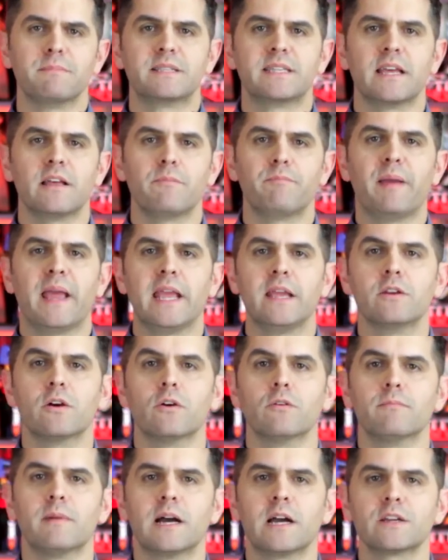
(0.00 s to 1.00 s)
Mattel paid
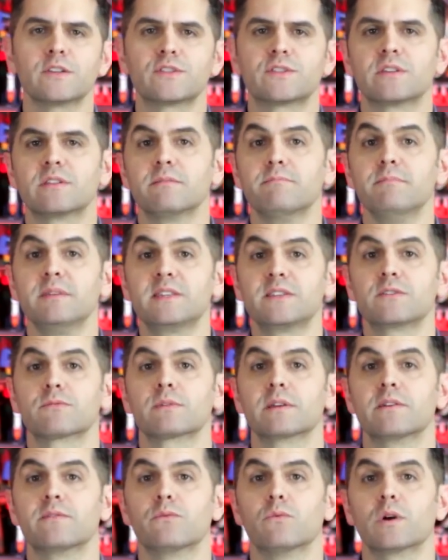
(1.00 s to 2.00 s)
homage to the
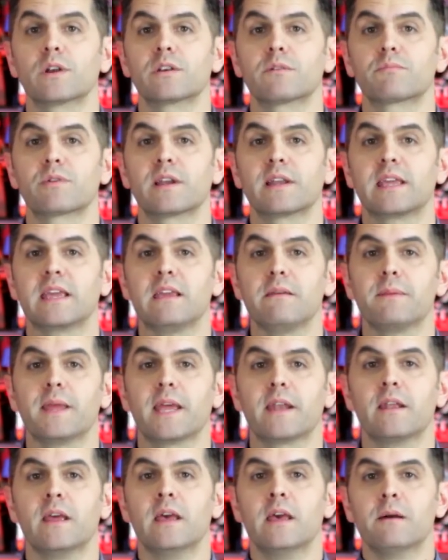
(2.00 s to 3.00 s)
mystery of Wonder Bread
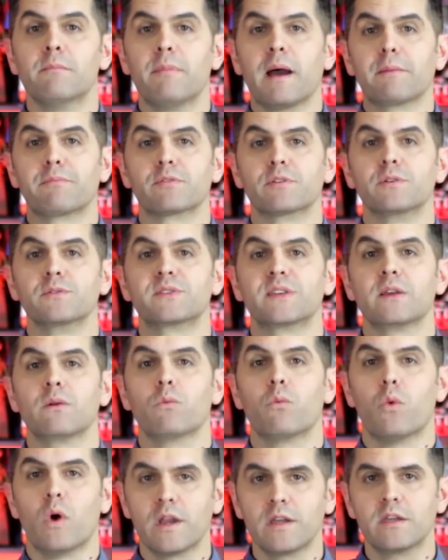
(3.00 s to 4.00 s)
He-Man by
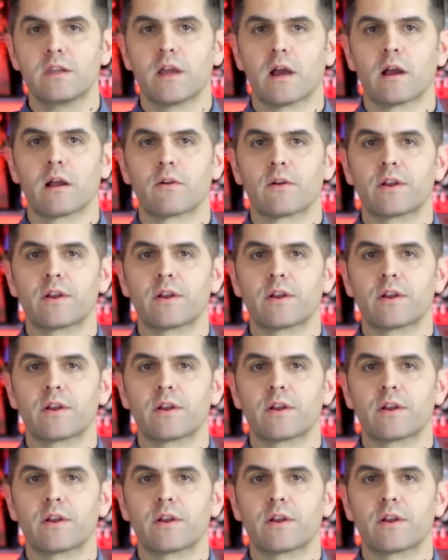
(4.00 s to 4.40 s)
producing Wun-Dar,